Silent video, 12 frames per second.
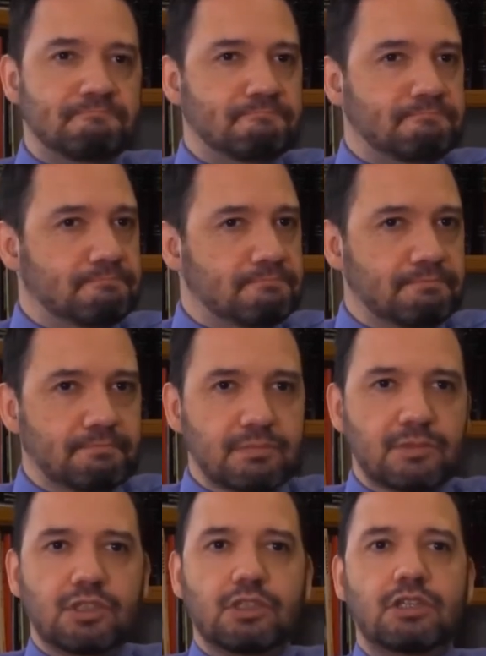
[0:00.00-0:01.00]
And community
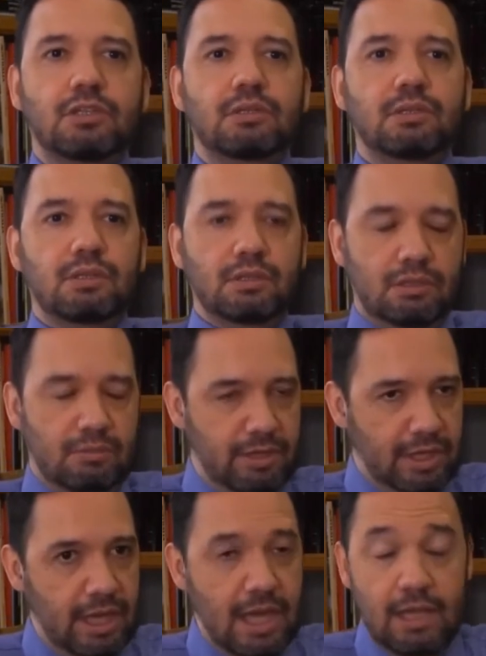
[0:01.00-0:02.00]
and community engagement.
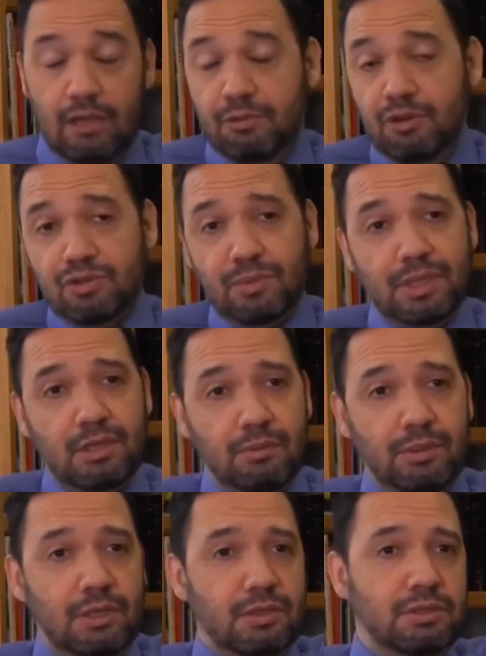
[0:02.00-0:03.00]
Community, no one knows what we, no
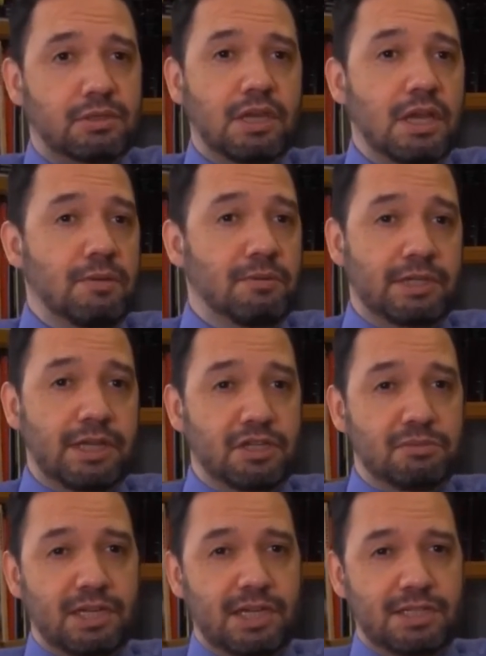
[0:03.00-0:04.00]
one knows what
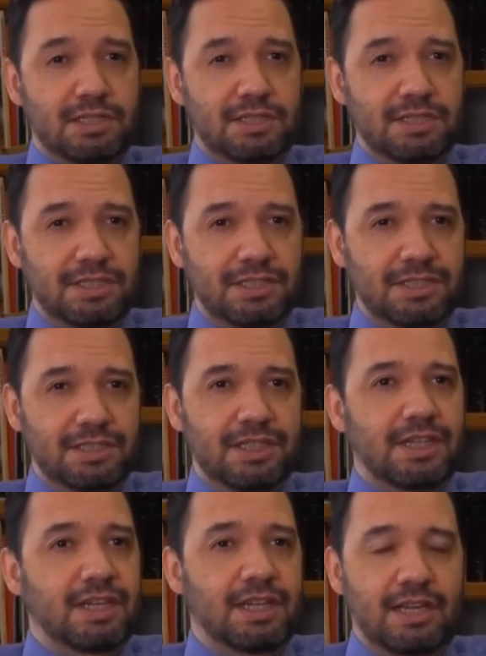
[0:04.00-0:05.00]
township does.
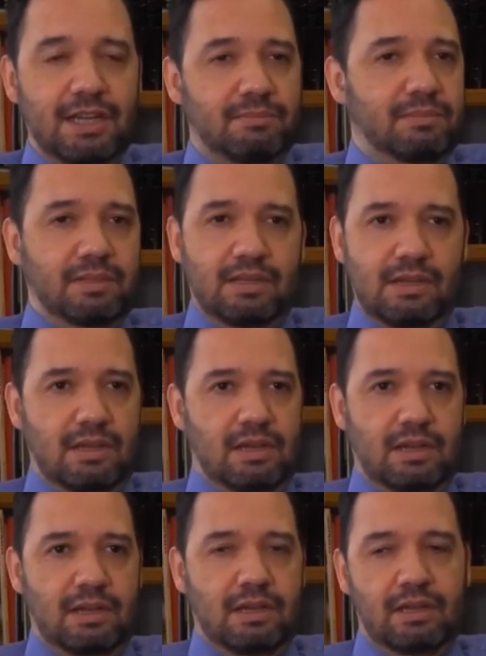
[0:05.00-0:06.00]
Right. You know,
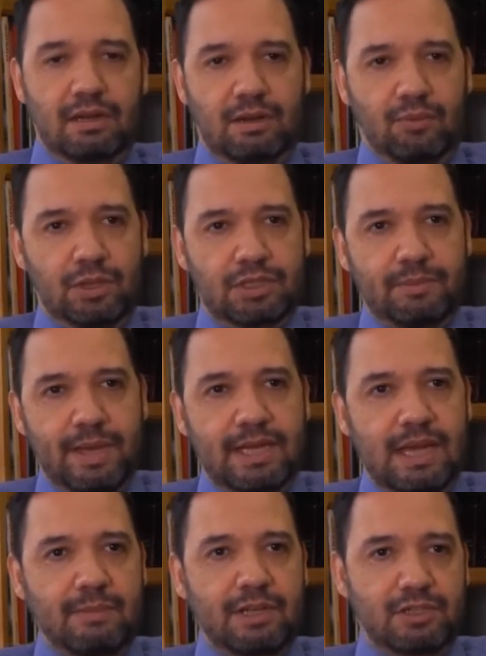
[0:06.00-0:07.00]
you know, once the
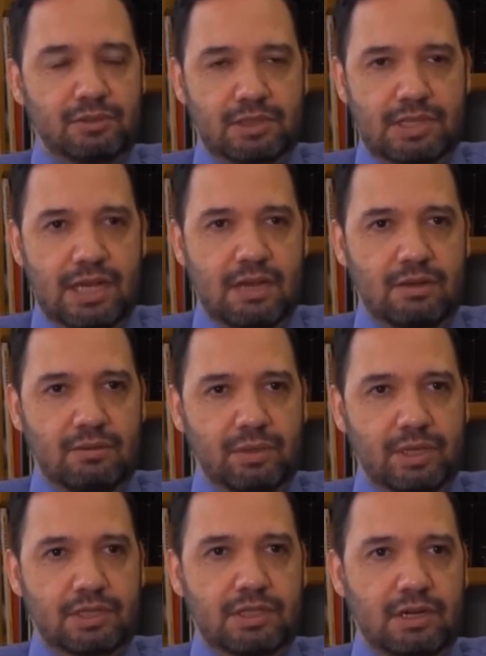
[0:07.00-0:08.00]
pandemic slows down, we
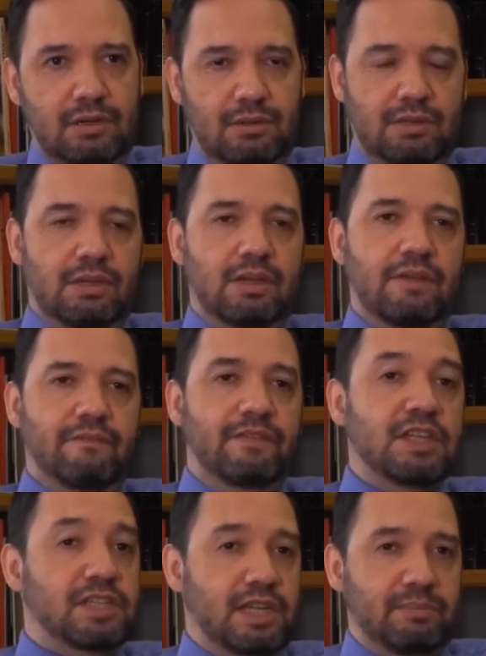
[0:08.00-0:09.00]
can start
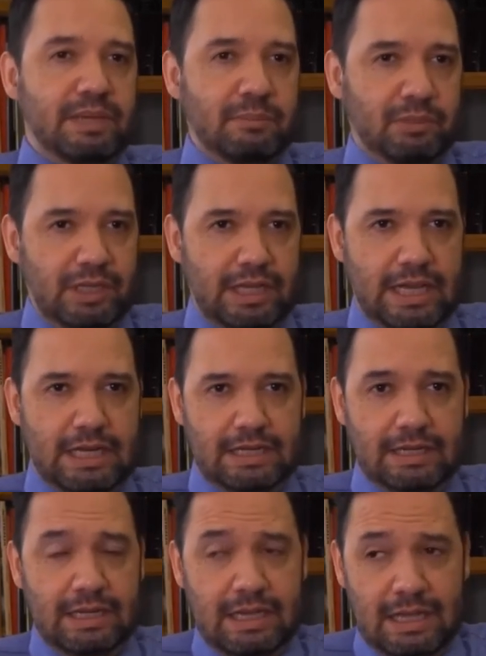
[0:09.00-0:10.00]
visiting people again,